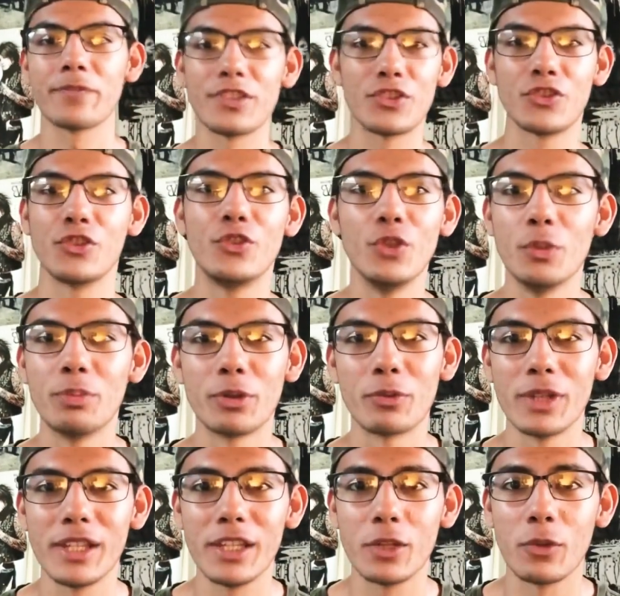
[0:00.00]
Stupid,
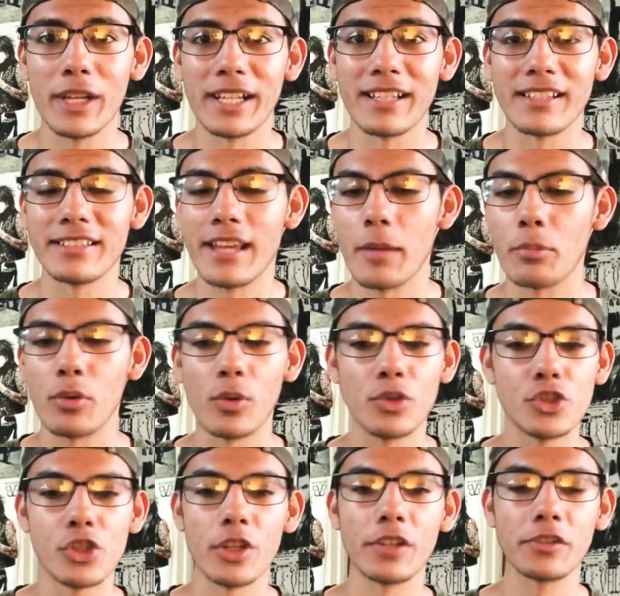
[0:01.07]
really quick example.
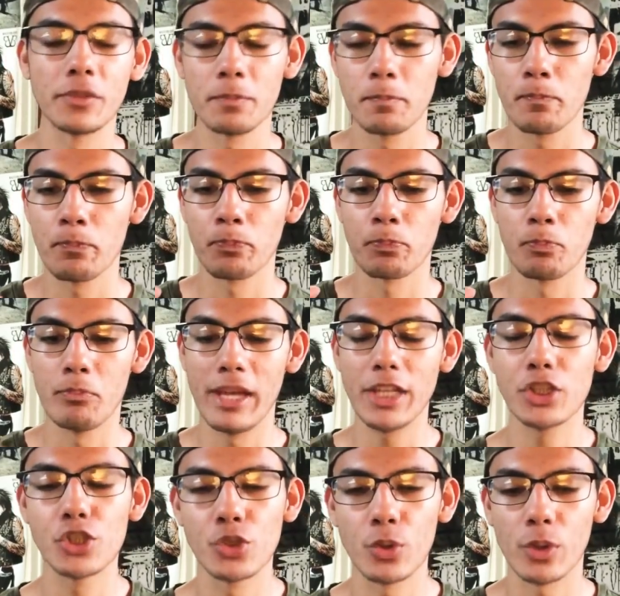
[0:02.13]
Just
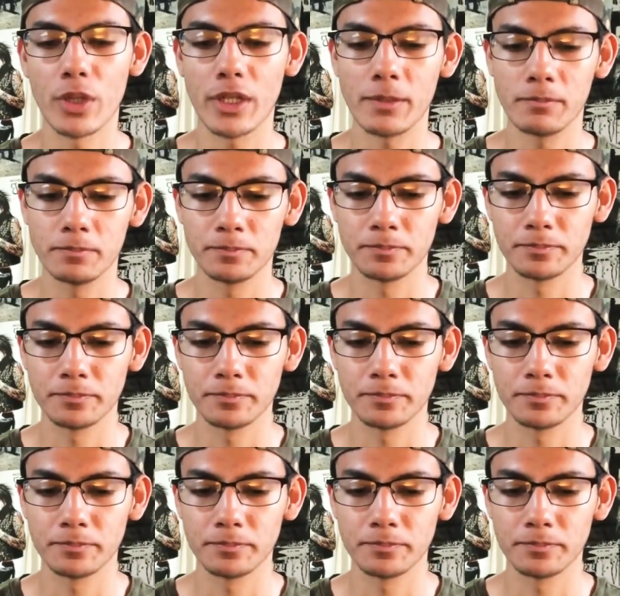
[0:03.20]
make sure